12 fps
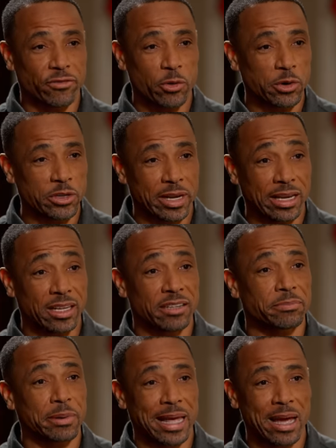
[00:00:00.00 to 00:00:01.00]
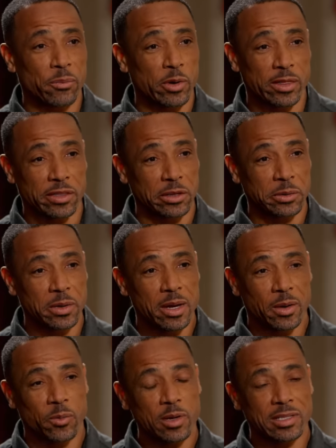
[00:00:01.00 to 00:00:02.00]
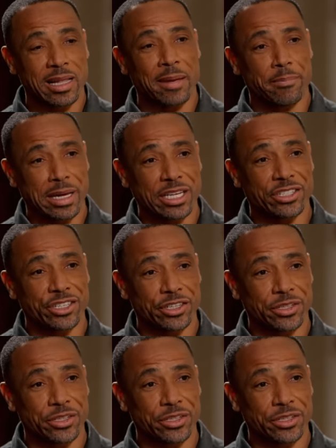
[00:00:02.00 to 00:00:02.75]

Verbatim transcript: for you, they love playing with you. What does that mean to